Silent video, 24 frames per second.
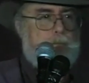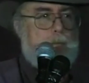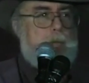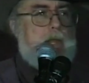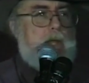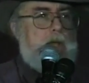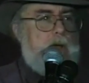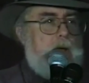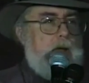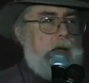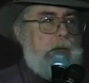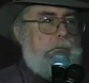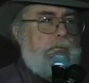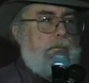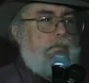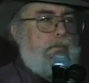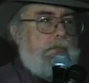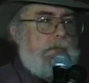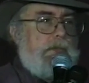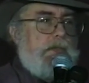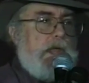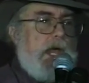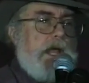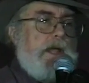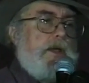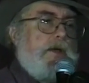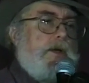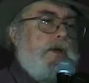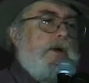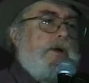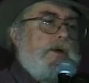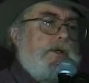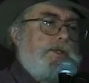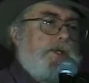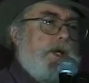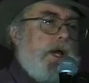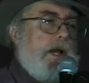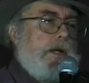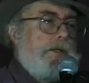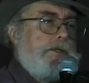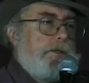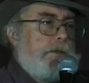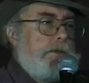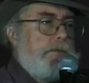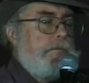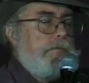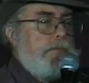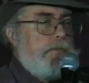Okay? Thank you, Colonel
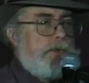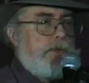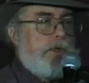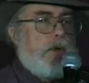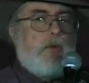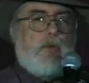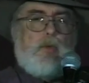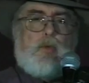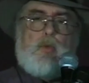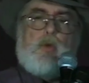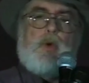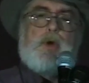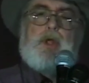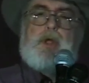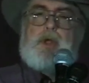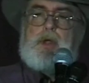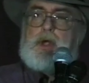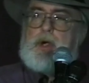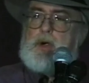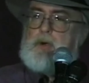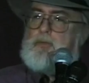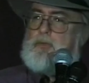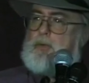Johnson. So what are you here